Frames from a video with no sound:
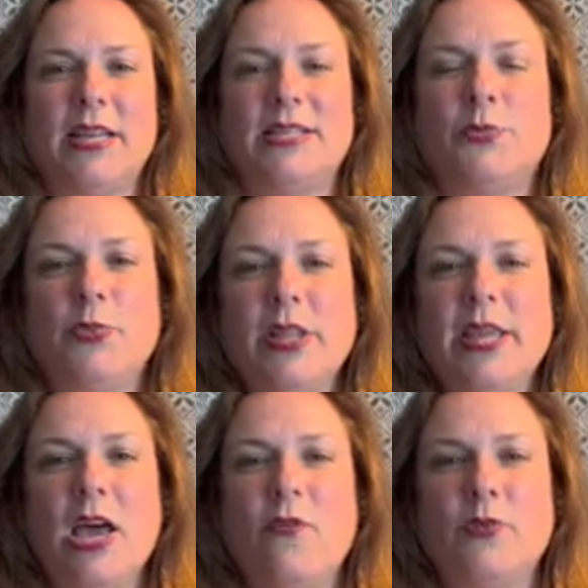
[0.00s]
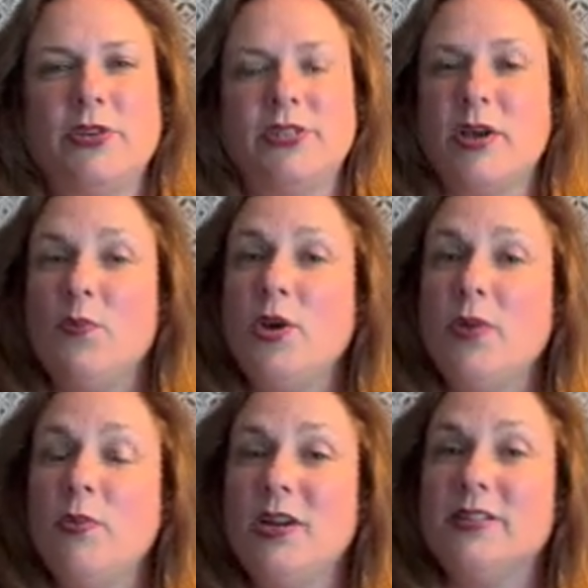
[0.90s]
it's really helpful to say, what do
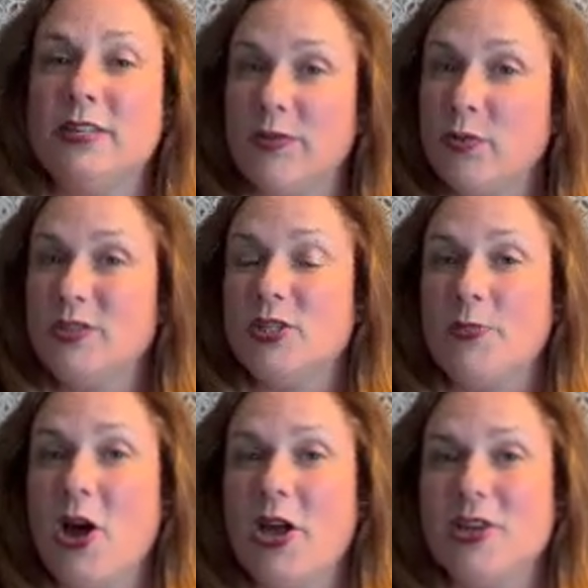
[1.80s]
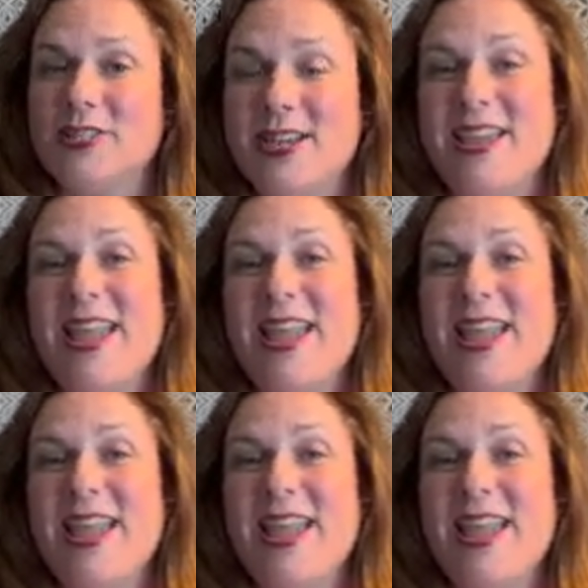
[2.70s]
we want to deliver? What's the product?